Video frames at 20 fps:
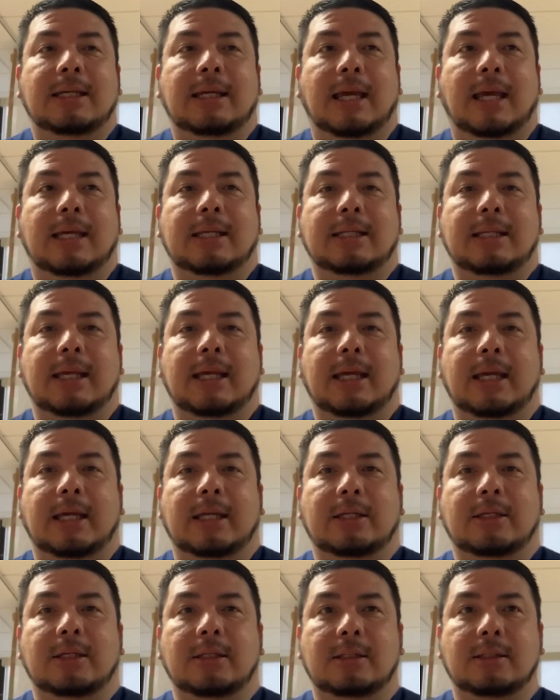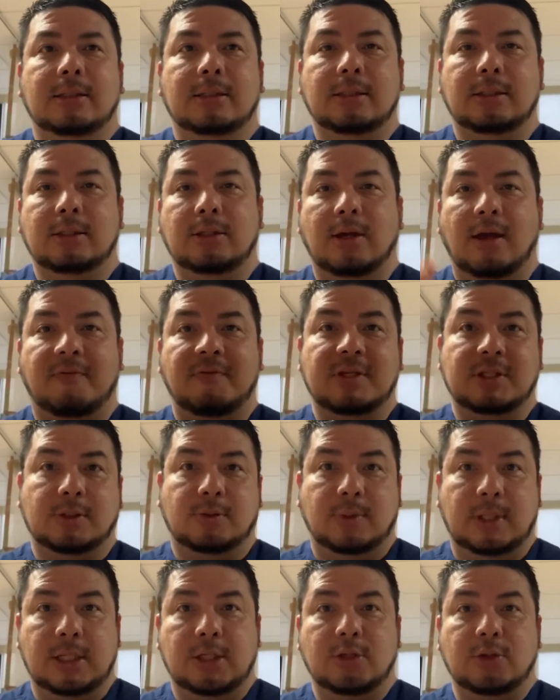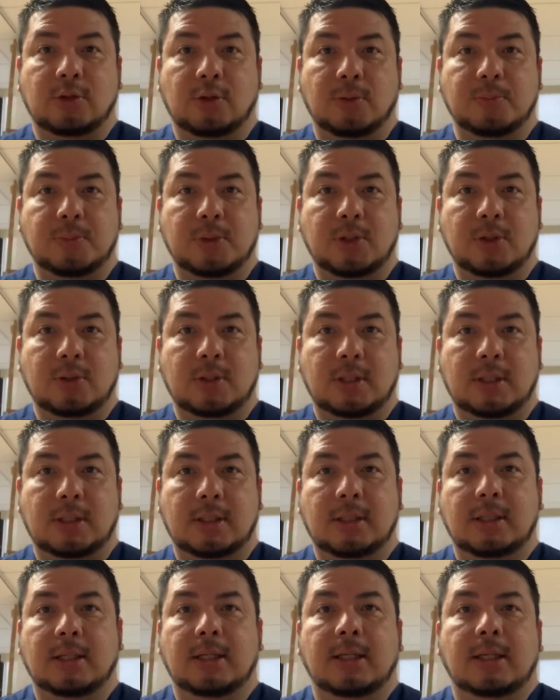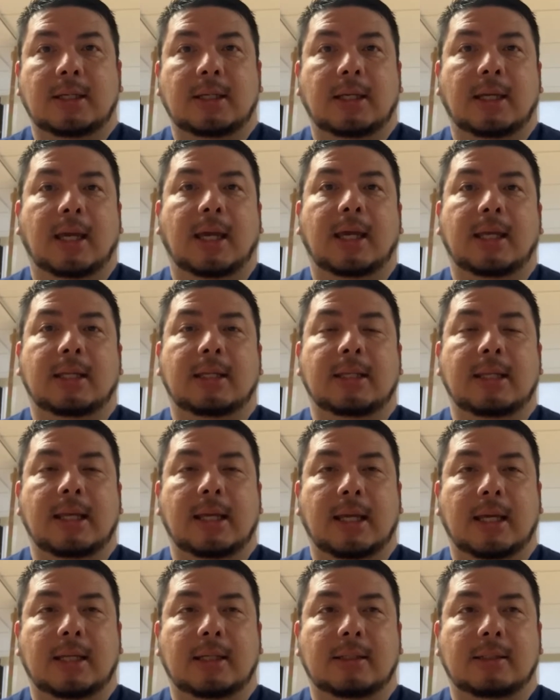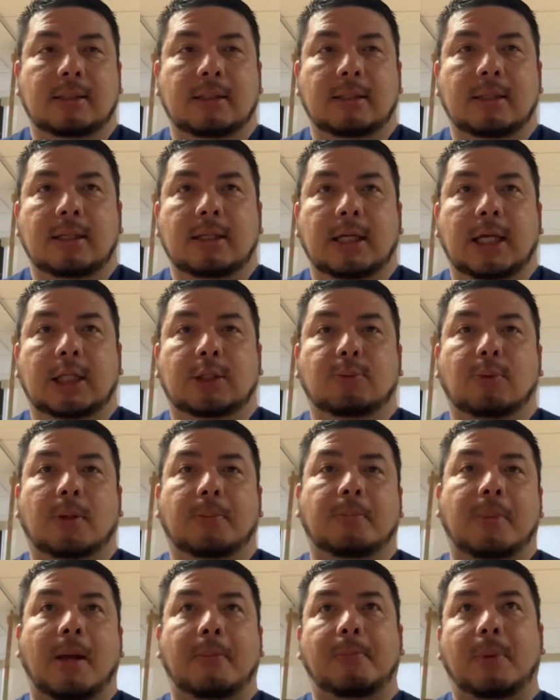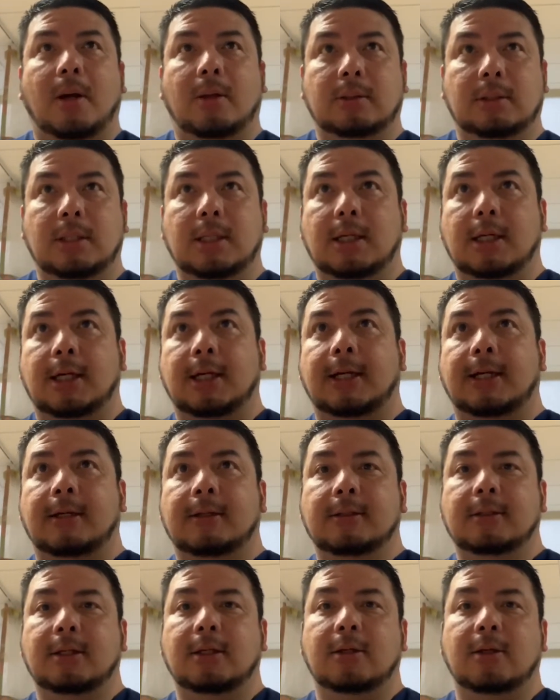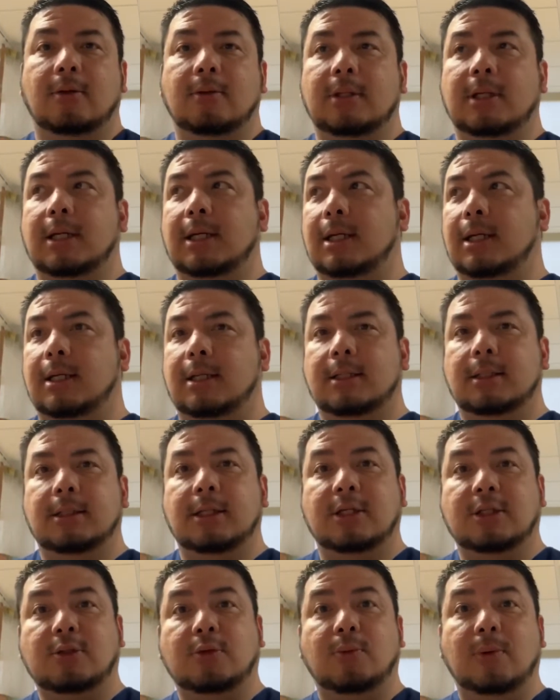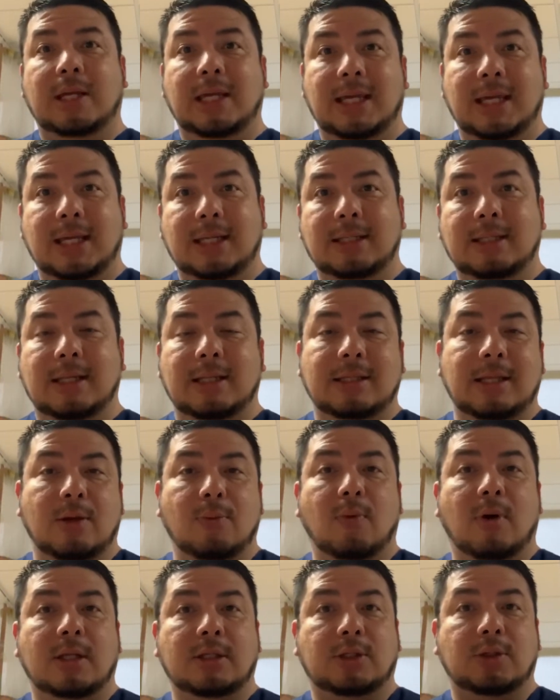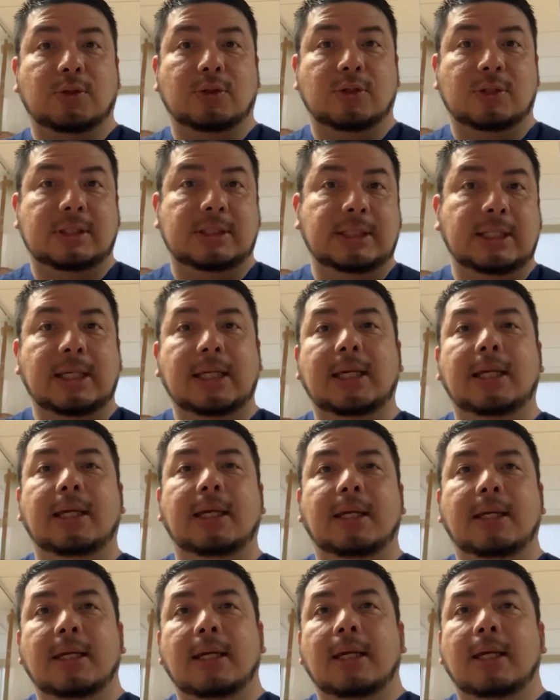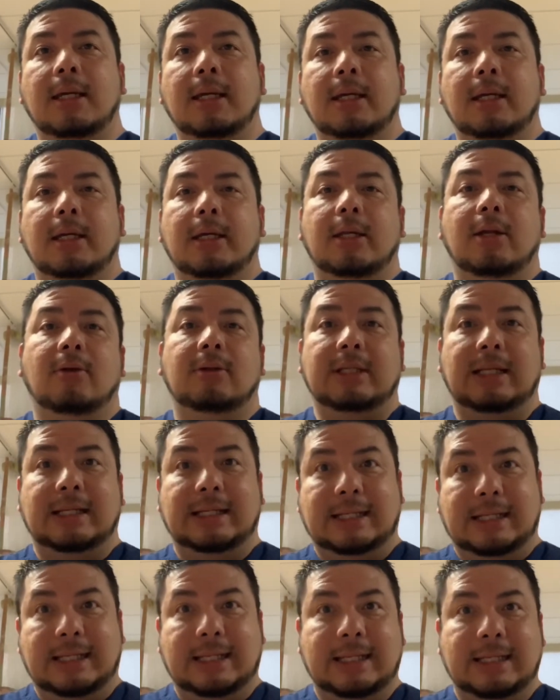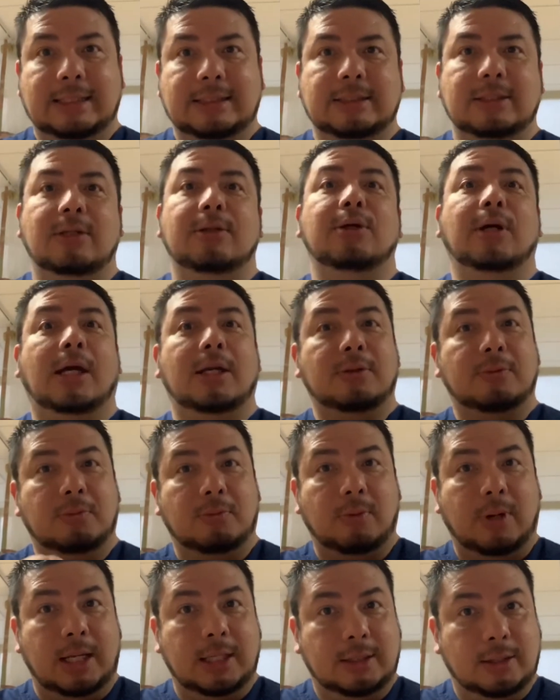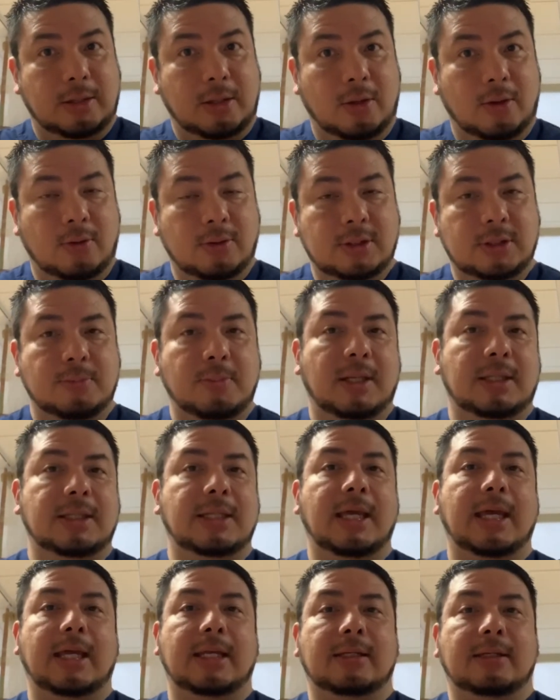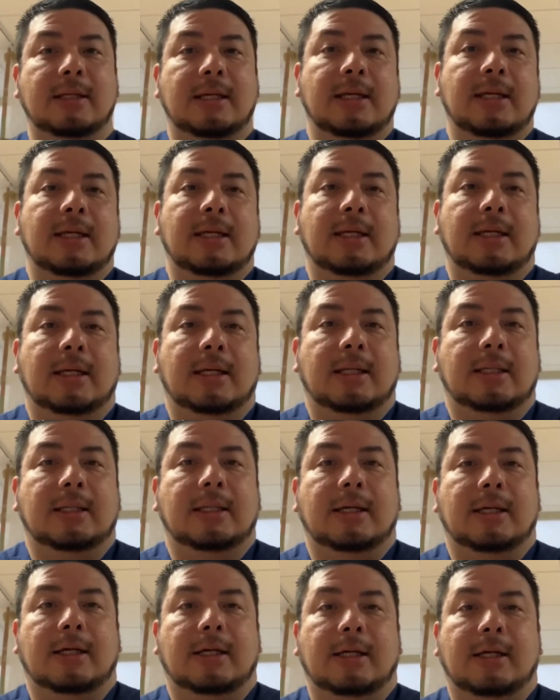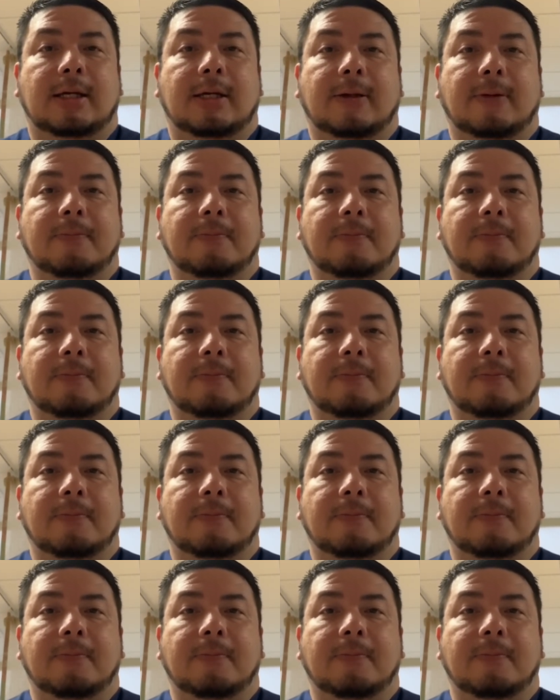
and then you have a screen in your computer, and then it will pop out the, you know, the screen that they want you to see, you know, the list. You can write notes, but then the